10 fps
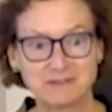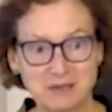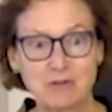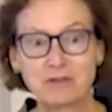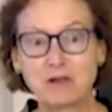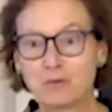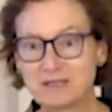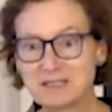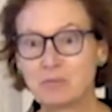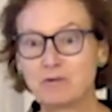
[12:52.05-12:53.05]
Timothy
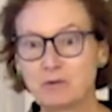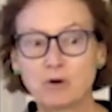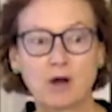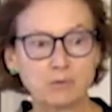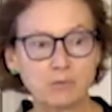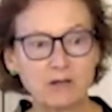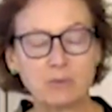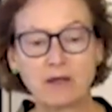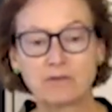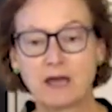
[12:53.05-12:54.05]
Owen. Some of you probably read
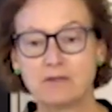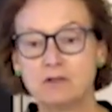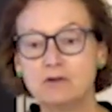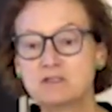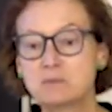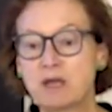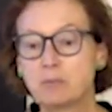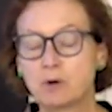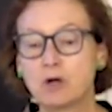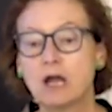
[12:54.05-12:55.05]
about that in the
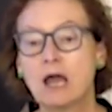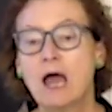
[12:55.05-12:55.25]
newspaper.